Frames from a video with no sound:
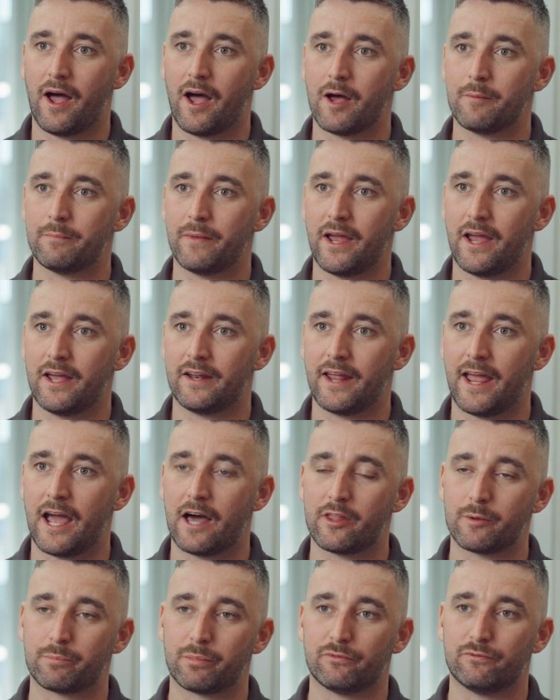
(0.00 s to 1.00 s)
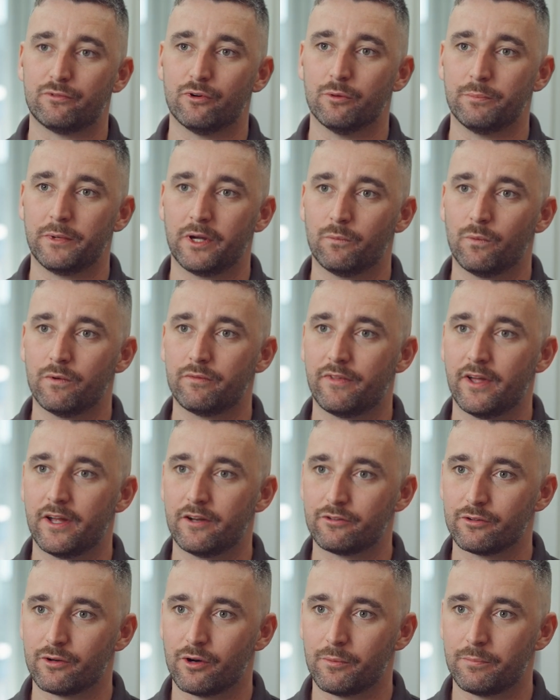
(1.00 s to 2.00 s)
and how they're performing with
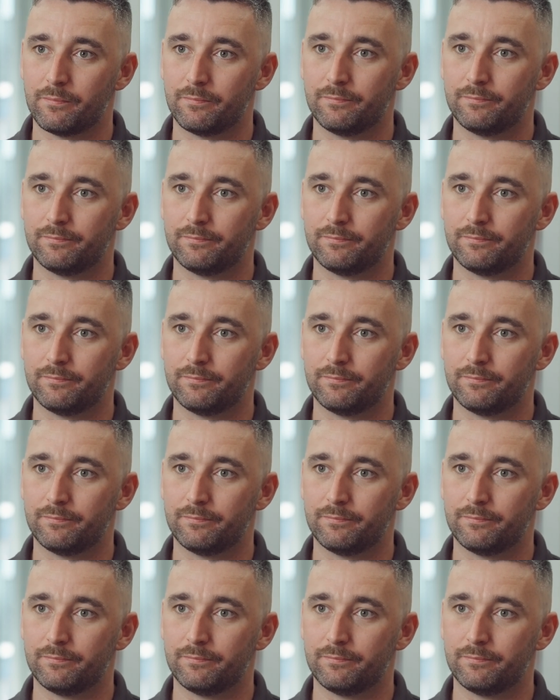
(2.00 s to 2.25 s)
that job.